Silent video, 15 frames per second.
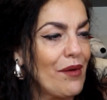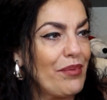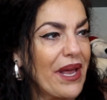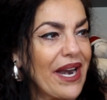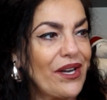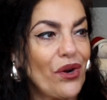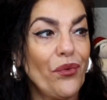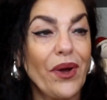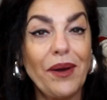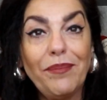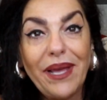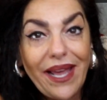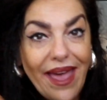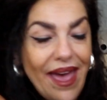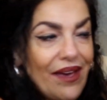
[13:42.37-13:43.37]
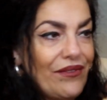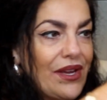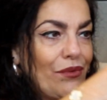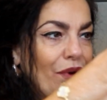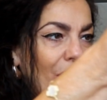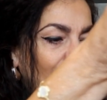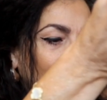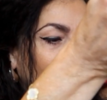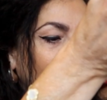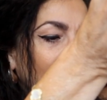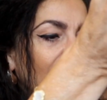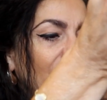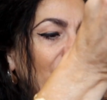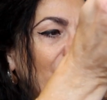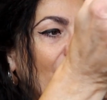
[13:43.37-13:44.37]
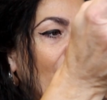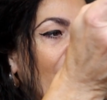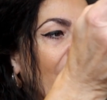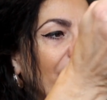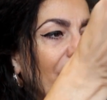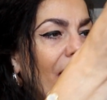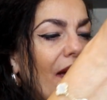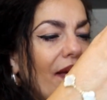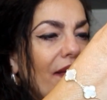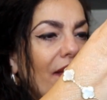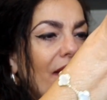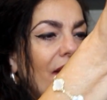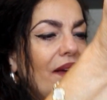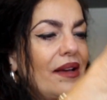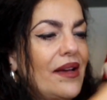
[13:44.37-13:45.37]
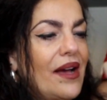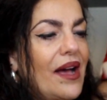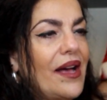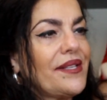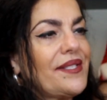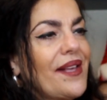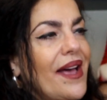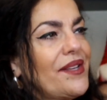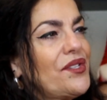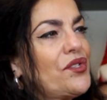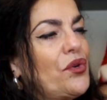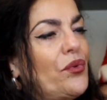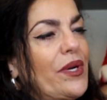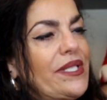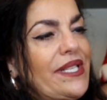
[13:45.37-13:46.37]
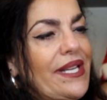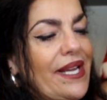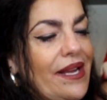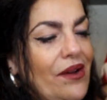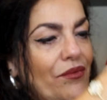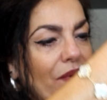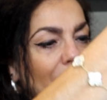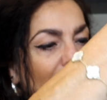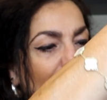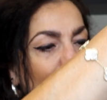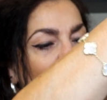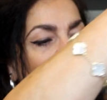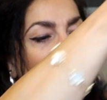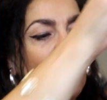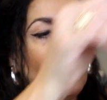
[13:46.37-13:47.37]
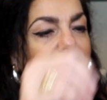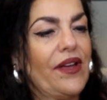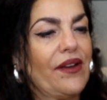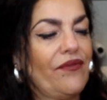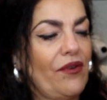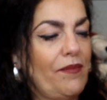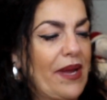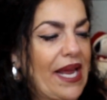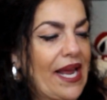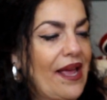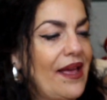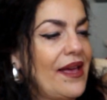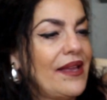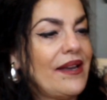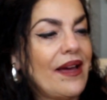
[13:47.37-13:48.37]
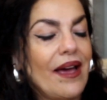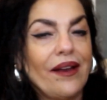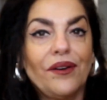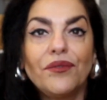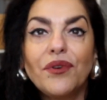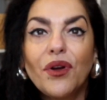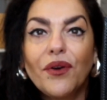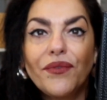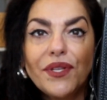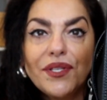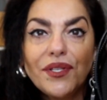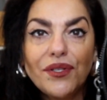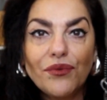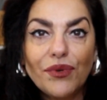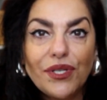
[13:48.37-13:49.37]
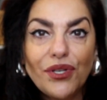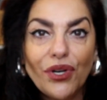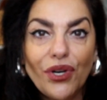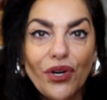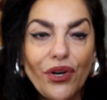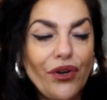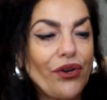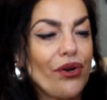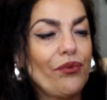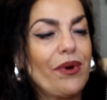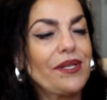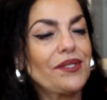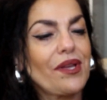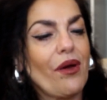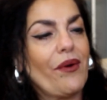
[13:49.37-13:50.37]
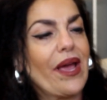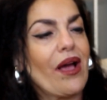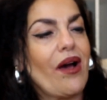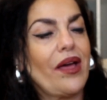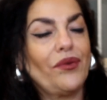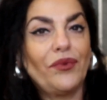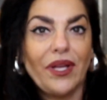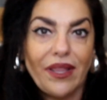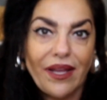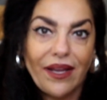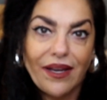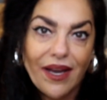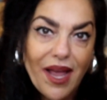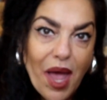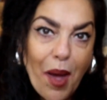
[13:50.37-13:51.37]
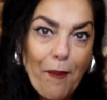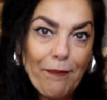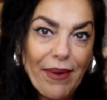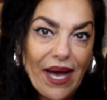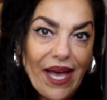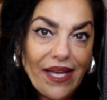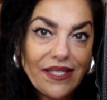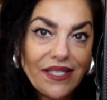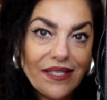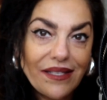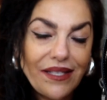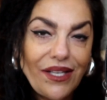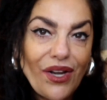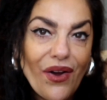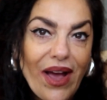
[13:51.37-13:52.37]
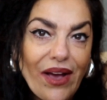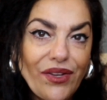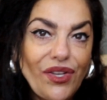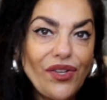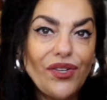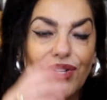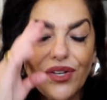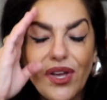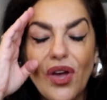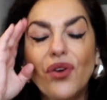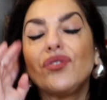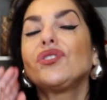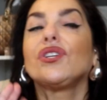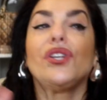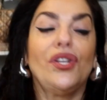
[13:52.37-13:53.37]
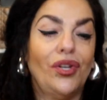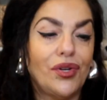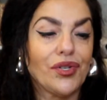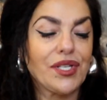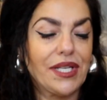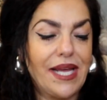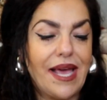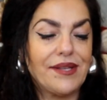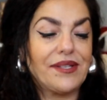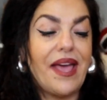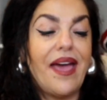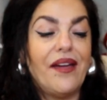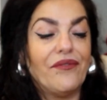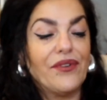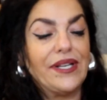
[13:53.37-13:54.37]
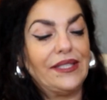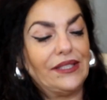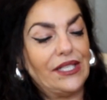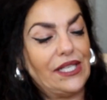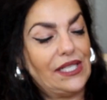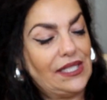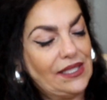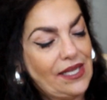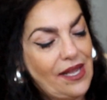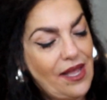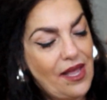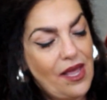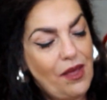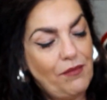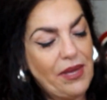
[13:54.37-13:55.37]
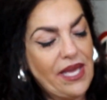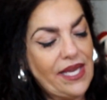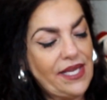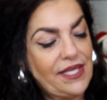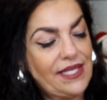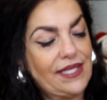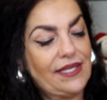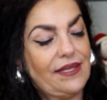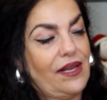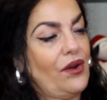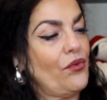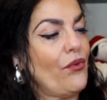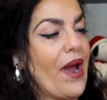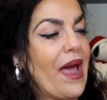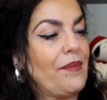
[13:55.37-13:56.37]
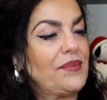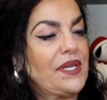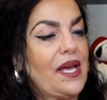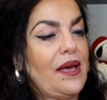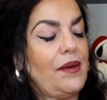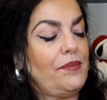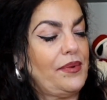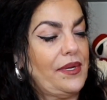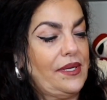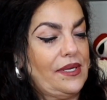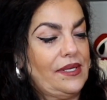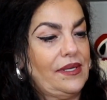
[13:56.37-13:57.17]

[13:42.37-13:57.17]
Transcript: but I don't want a big heavy rogue so I thought a size 20 would be perfect for me. Now I don't know if this is a return or what's going on with it but you know how Coach usually has every little piece wrapped up